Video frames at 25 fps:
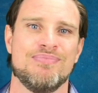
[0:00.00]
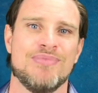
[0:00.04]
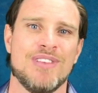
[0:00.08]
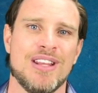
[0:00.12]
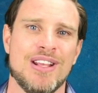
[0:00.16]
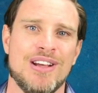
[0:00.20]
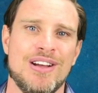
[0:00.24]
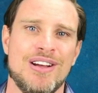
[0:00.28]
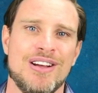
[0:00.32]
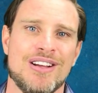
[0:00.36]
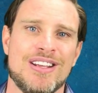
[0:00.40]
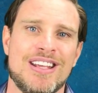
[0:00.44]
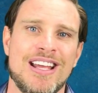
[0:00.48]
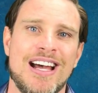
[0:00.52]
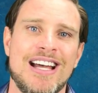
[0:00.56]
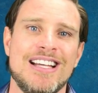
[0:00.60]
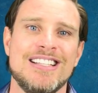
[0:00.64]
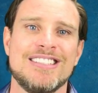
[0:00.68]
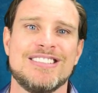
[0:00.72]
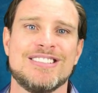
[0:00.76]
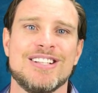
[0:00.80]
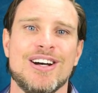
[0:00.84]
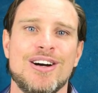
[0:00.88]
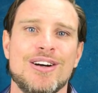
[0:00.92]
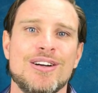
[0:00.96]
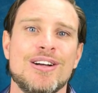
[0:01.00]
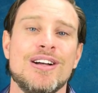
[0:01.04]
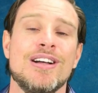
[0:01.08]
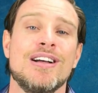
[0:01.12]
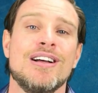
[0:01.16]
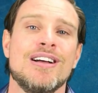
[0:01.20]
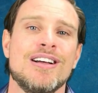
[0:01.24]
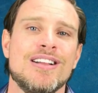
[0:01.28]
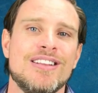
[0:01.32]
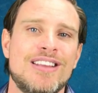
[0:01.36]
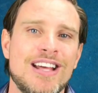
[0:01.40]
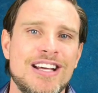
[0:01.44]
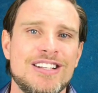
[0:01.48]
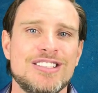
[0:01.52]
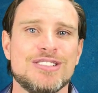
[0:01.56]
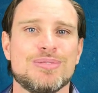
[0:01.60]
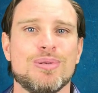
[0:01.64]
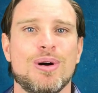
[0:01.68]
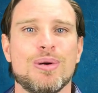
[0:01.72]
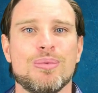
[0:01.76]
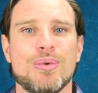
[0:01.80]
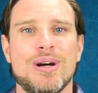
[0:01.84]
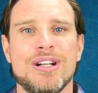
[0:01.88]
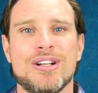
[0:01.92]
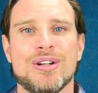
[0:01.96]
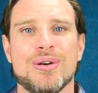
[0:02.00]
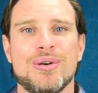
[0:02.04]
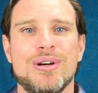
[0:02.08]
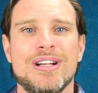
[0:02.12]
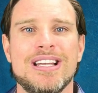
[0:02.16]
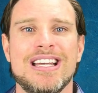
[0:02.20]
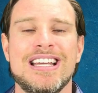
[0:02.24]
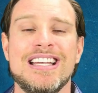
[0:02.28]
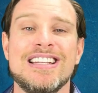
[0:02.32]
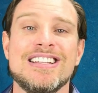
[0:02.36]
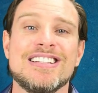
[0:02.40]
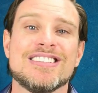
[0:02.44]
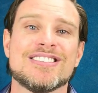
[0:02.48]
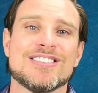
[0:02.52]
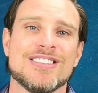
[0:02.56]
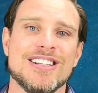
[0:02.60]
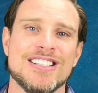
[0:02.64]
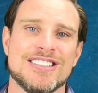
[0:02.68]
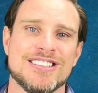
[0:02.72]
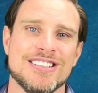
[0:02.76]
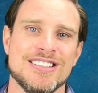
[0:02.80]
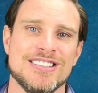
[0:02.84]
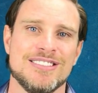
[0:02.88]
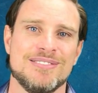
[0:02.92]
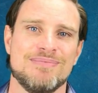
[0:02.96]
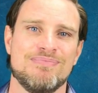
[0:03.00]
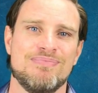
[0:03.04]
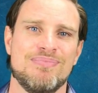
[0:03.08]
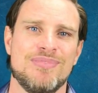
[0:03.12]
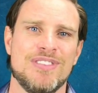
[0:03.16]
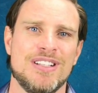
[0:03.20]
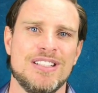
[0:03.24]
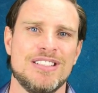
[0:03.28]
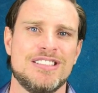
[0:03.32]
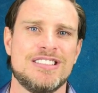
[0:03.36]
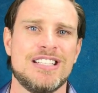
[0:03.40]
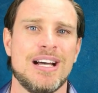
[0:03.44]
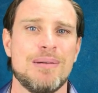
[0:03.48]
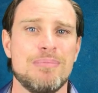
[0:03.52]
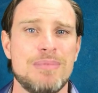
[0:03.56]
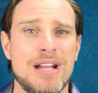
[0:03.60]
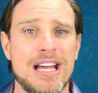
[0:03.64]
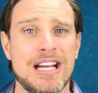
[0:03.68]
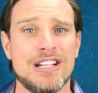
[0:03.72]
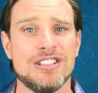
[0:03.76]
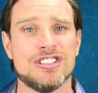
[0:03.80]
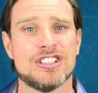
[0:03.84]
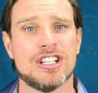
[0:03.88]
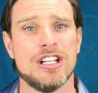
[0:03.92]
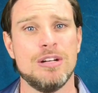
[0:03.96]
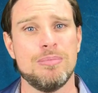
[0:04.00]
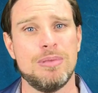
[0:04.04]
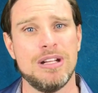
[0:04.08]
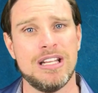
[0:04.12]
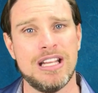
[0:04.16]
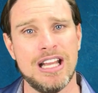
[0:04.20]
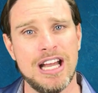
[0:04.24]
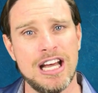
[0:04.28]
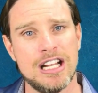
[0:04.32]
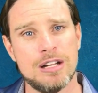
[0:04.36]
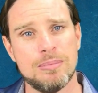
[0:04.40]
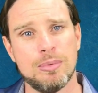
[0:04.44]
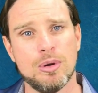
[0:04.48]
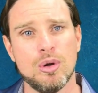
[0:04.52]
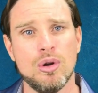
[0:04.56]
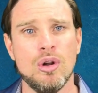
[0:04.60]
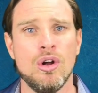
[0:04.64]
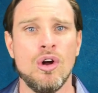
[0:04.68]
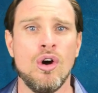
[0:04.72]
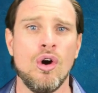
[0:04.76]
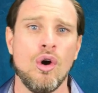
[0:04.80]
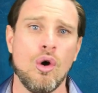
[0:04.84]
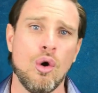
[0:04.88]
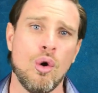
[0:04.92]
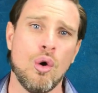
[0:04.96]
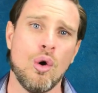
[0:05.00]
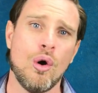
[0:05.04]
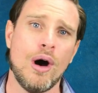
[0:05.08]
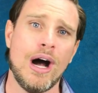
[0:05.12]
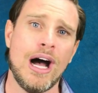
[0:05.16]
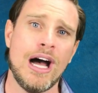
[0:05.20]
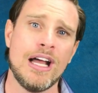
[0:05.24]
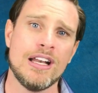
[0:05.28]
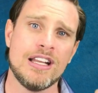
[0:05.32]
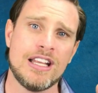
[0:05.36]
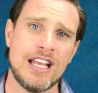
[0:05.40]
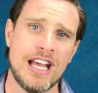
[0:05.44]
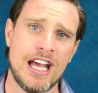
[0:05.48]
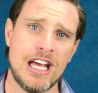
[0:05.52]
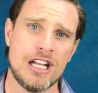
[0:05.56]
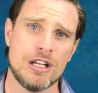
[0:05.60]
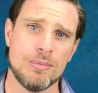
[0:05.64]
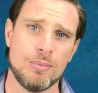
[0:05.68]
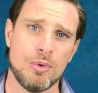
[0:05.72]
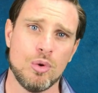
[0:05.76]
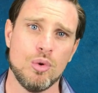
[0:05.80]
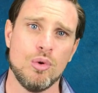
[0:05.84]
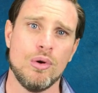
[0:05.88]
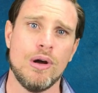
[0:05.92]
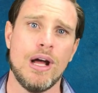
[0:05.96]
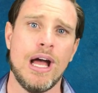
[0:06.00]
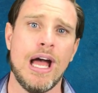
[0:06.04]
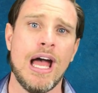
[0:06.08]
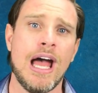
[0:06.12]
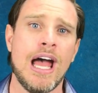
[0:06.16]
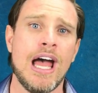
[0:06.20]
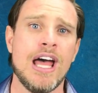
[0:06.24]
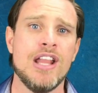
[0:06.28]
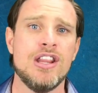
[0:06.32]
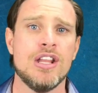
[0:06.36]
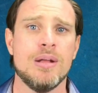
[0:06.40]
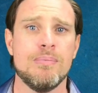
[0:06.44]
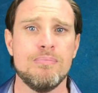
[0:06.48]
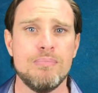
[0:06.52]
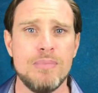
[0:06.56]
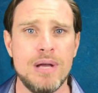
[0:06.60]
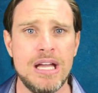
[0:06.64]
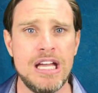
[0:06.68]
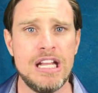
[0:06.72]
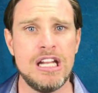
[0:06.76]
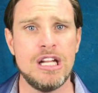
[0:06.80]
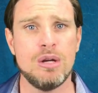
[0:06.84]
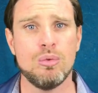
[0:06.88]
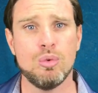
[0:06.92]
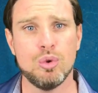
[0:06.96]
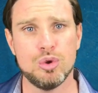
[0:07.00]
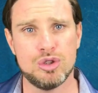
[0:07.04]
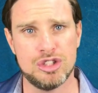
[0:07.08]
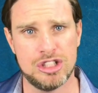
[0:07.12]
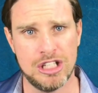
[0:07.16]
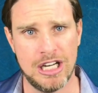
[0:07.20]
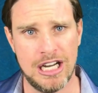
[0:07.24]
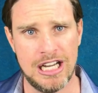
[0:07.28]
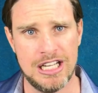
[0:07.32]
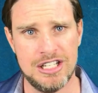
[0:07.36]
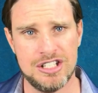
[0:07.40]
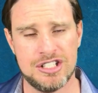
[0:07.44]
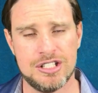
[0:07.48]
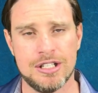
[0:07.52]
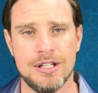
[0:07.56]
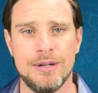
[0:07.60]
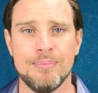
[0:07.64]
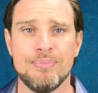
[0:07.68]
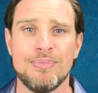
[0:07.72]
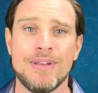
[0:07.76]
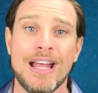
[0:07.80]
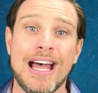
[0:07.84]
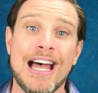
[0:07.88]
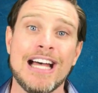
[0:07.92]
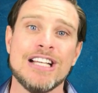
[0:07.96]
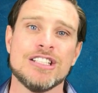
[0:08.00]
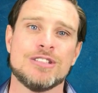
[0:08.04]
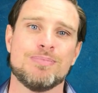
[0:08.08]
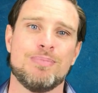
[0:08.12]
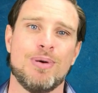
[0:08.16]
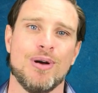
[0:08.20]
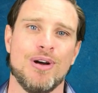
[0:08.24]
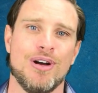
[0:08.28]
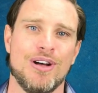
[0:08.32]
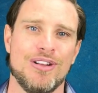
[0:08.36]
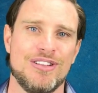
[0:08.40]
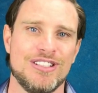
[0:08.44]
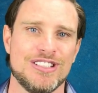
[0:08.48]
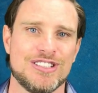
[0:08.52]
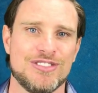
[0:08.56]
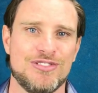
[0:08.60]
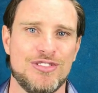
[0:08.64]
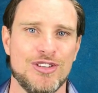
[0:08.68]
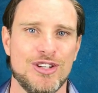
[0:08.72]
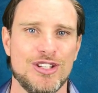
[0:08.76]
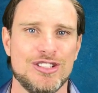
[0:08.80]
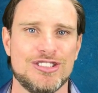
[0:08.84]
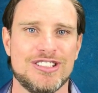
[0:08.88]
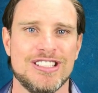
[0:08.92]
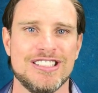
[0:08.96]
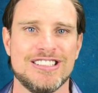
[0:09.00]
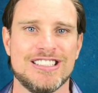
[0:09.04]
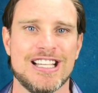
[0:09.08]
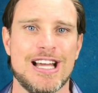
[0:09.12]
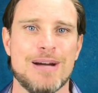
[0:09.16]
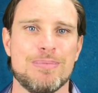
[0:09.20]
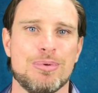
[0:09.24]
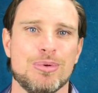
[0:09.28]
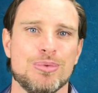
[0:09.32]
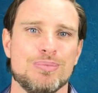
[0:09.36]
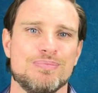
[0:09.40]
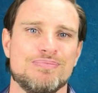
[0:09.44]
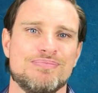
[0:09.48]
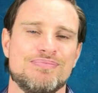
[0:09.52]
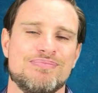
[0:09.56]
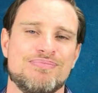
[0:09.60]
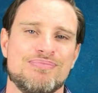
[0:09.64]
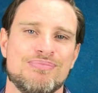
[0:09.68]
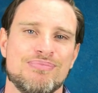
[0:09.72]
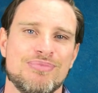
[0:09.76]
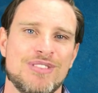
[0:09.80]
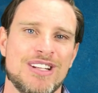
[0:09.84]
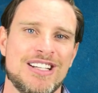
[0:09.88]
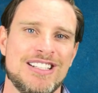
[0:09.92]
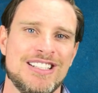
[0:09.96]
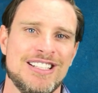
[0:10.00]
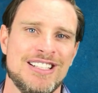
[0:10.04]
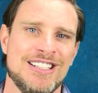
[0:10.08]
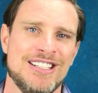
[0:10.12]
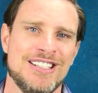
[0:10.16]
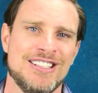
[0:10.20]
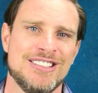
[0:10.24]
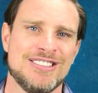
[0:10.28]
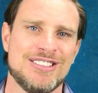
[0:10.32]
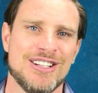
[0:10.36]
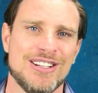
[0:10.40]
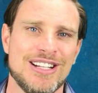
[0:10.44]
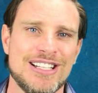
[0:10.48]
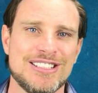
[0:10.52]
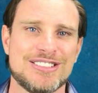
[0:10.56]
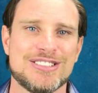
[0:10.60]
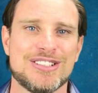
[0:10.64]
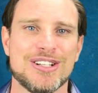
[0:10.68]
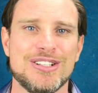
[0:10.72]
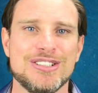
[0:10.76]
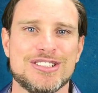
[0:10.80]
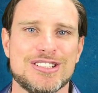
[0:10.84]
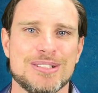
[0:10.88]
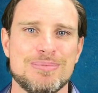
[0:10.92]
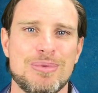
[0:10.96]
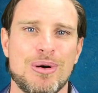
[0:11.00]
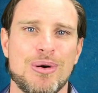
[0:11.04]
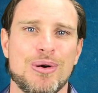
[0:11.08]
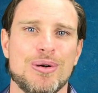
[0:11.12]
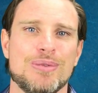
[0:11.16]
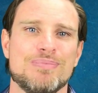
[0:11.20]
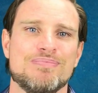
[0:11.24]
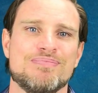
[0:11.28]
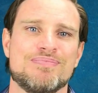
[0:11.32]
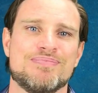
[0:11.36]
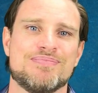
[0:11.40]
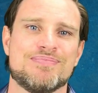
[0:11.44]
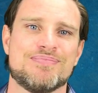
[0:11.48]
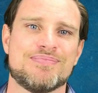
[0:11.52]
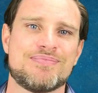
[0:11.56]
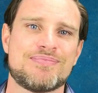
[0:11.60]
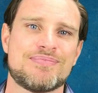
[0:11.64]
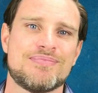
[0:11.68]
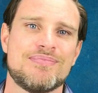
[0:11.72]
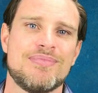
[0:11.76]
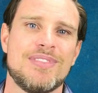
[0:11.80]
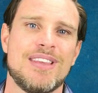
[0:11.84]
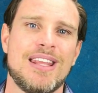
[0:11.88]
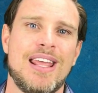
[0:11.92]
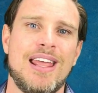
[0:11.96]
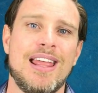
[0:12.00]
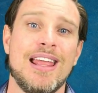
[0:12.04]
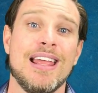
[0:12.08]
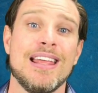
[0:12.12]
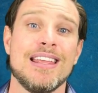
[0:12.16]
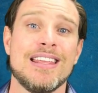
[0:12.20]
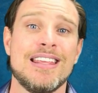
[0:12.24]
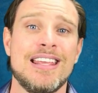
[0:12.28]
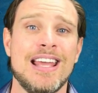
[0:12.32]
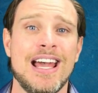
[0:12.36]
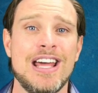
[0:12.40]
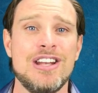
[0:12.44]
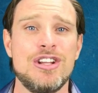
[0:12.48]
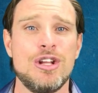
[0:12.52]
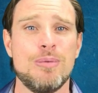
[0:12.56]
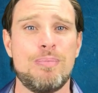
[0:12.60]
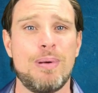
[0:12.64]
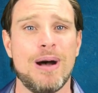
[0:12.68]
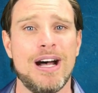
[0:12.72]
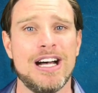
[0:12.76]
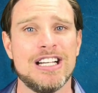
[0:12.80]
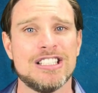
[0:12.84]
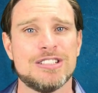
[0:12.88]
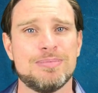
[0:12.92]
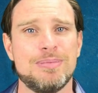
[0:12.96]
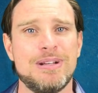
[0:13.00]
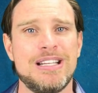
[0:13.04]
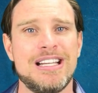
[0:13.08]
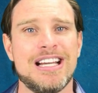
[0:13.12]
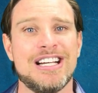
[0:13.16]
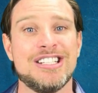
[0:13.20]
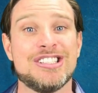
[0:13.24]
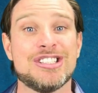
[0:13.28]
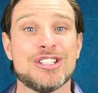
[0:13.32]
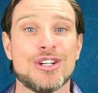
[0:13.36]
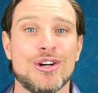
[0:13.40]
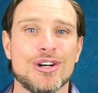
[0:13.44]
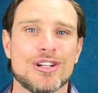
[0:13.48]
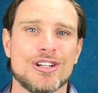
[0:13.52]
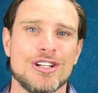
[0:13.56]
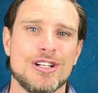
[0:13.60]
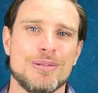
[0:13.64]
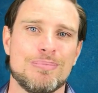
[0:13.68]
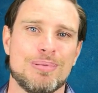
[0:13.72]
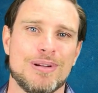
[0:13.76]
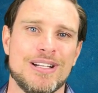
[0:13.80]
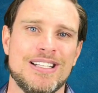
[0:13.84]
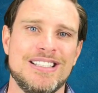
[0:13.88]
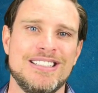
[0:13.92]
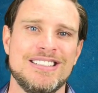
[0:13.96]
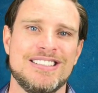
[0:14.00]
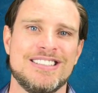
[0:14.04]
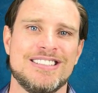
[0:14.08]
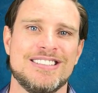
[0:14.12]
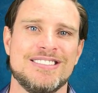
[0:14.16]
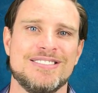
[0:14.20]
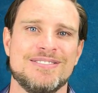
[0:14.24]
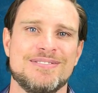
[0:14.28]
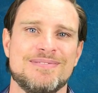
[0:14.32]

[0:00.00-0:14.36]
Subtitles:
Okay, so that is what we're doing in this lesson. Some nouns can be countable or uncountable, and the meaning will change as per this first example. So let's do some more. Can you pass me a chocolate, please?